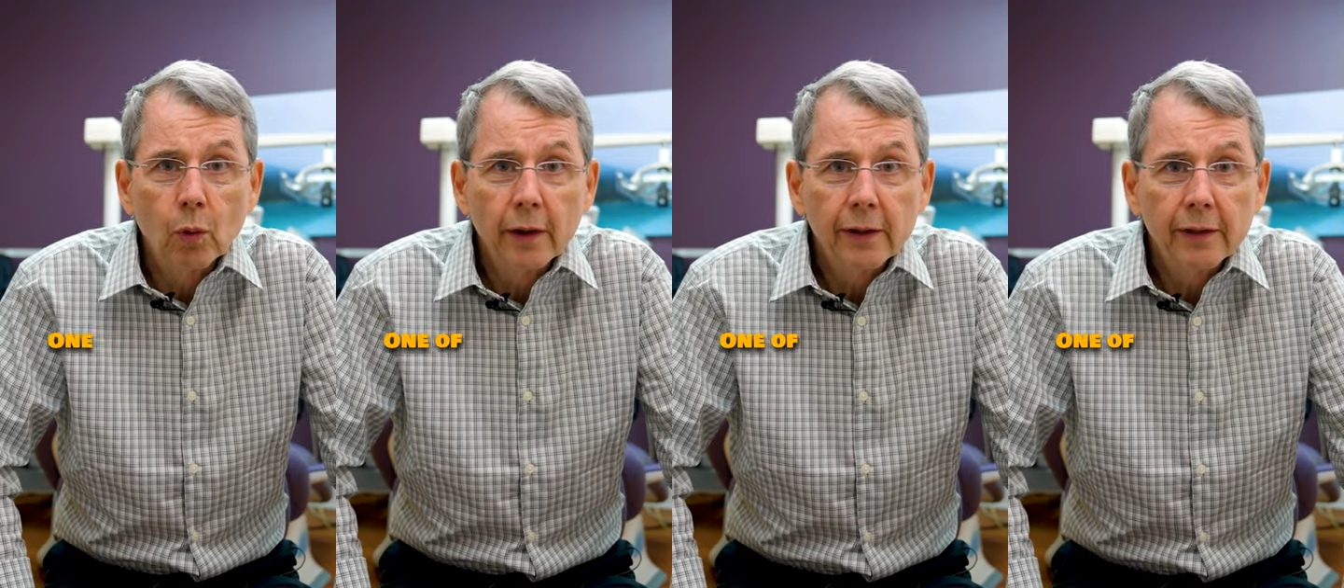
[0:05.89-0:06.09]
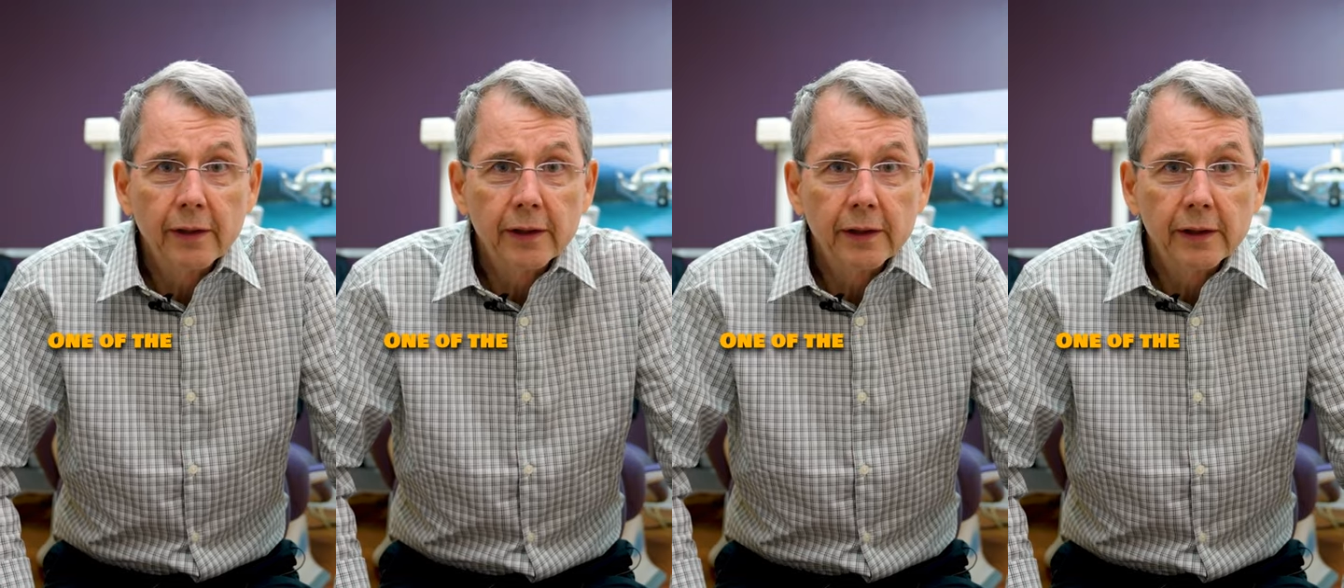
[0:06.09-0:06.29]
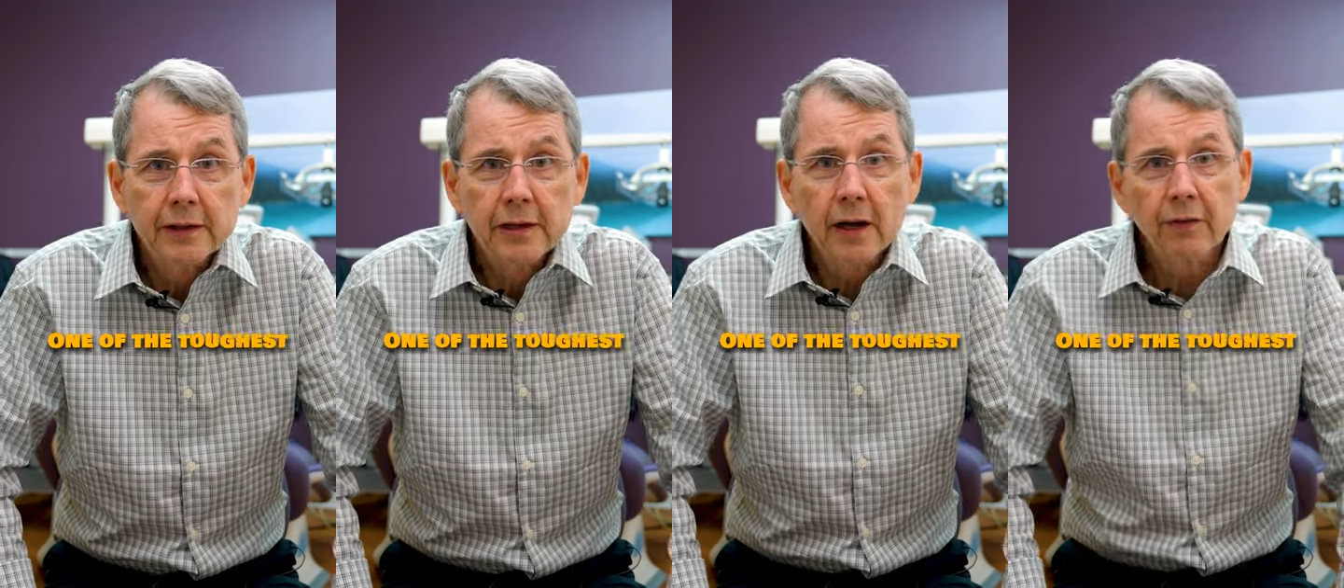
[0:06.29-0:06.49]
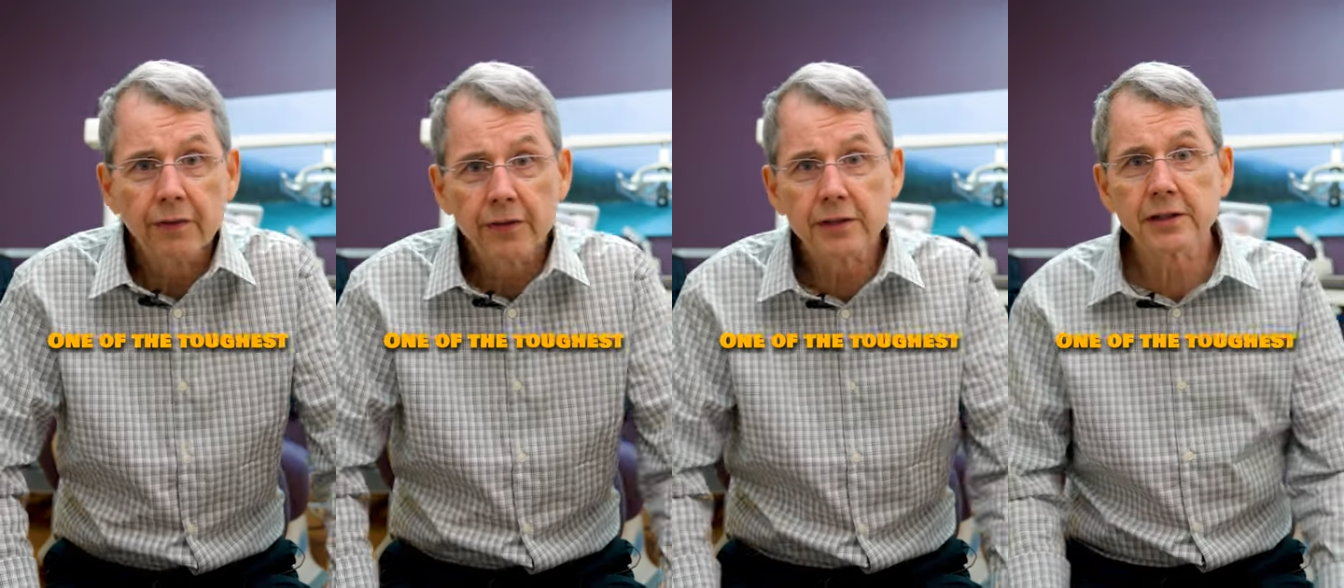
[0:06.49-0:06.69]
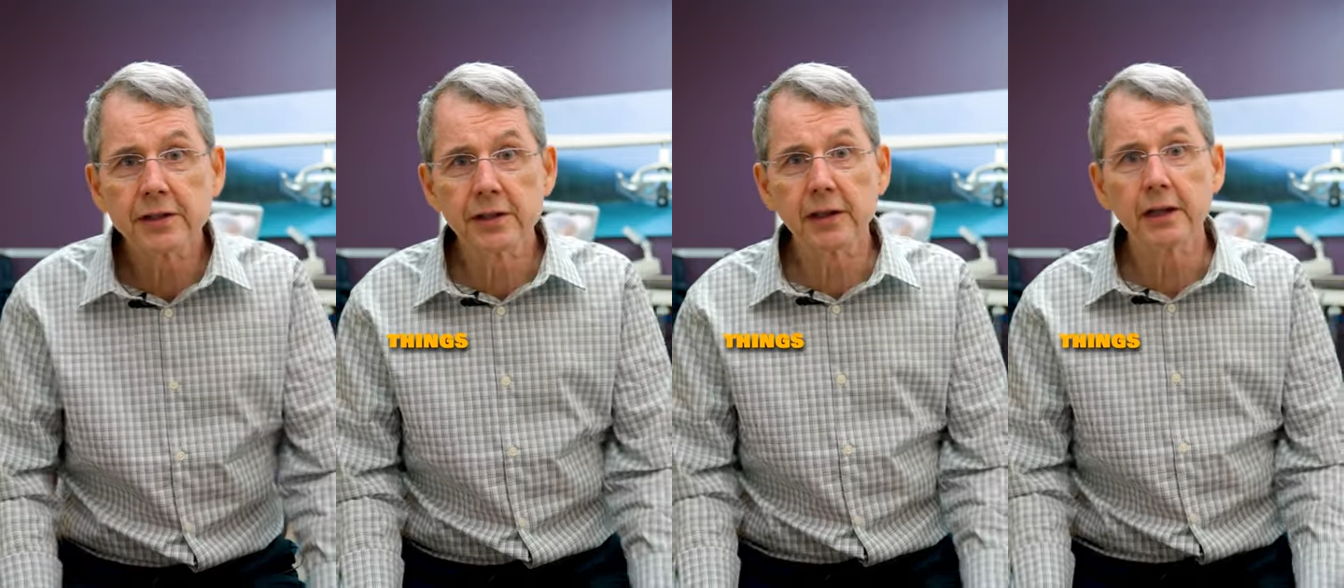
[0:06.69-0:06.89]
One of the
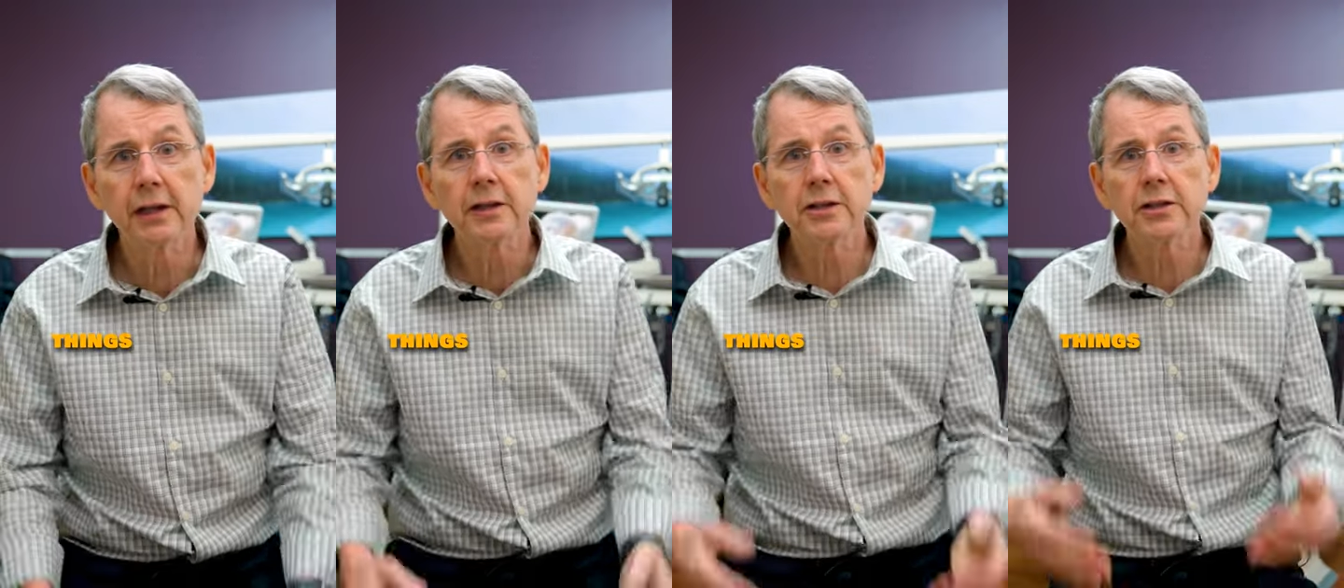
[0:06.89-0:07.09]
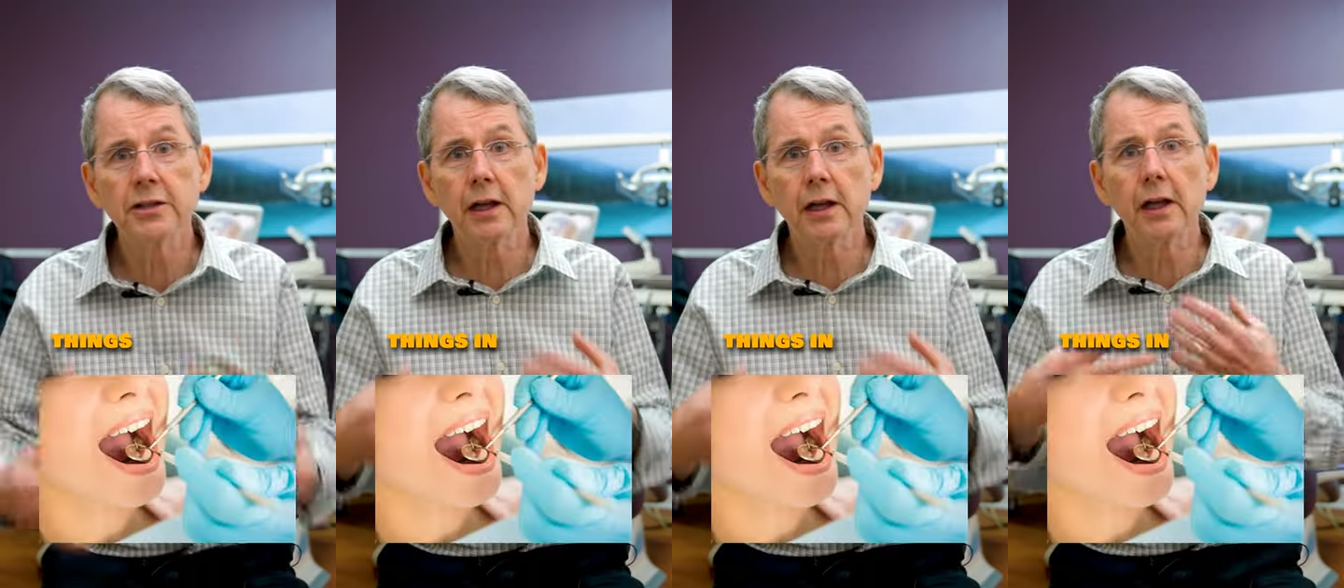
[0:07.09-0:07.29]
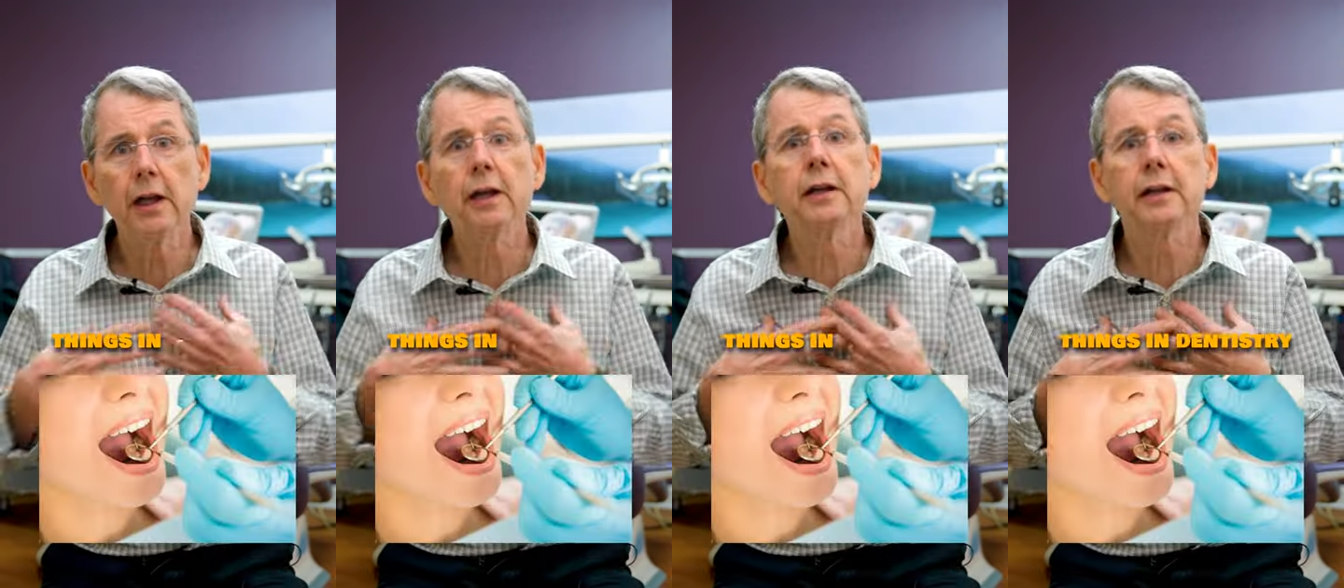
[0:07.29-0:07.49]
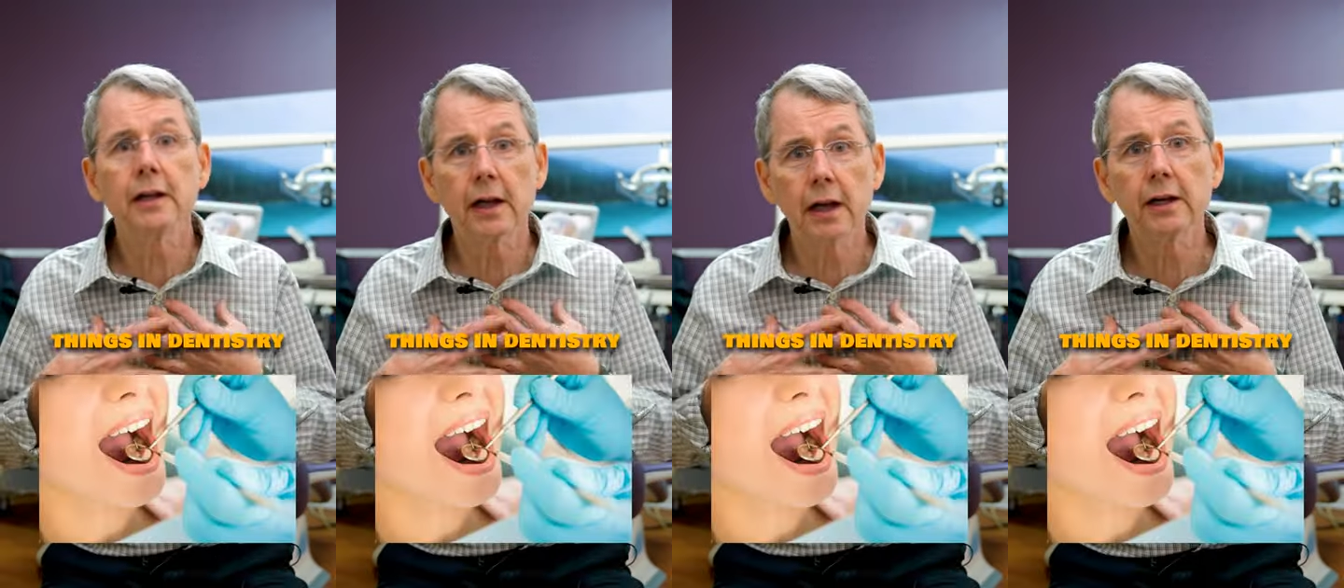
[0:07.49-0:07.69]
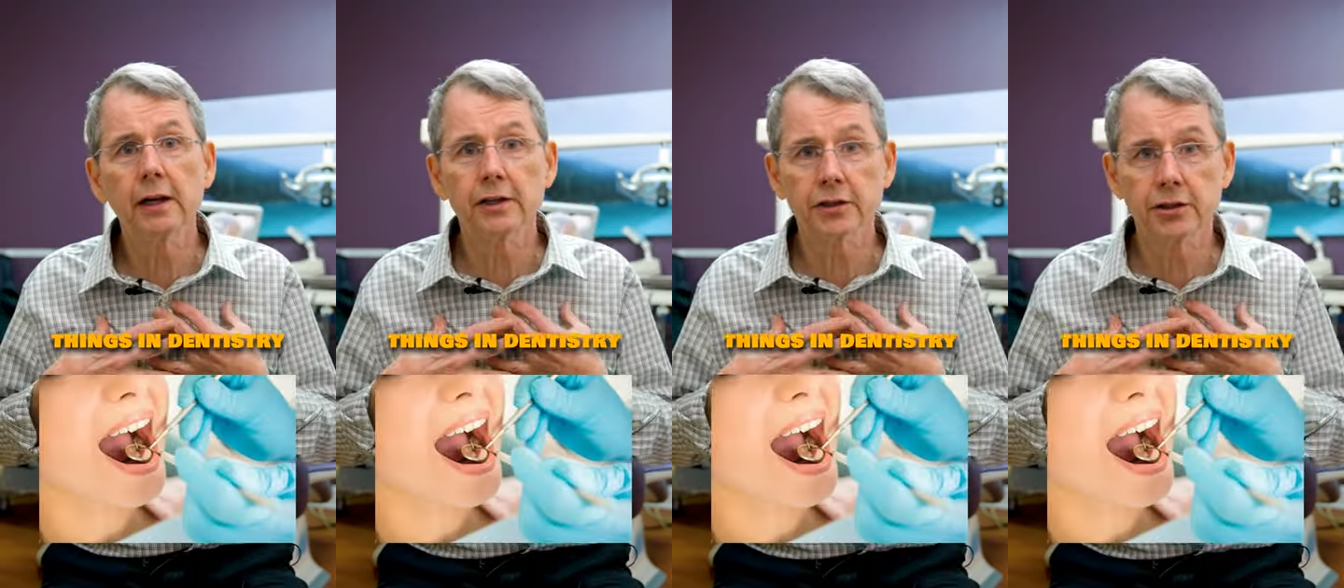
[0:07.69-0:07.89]
toughest things in
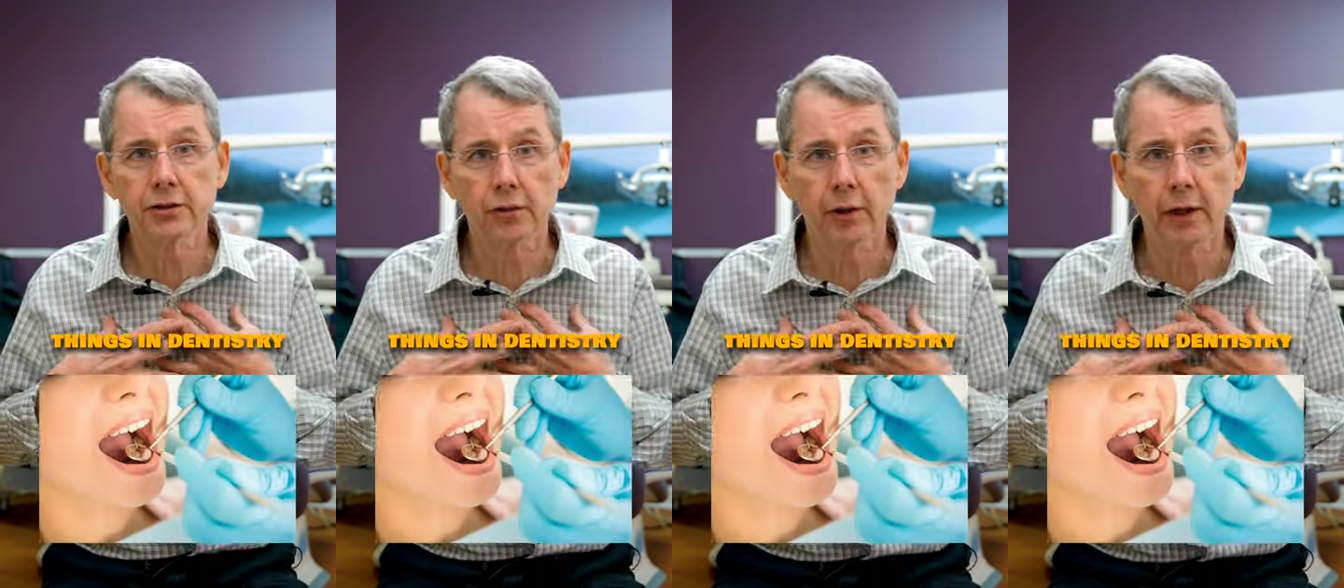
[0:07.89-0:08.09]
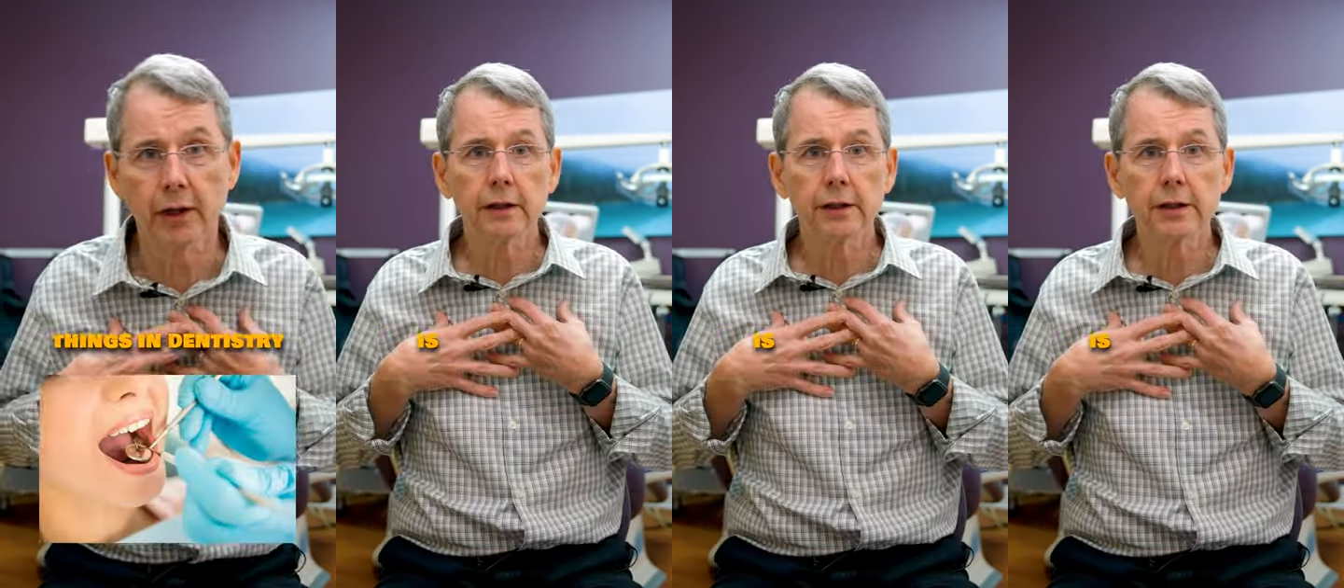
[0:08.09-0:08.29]
dentistry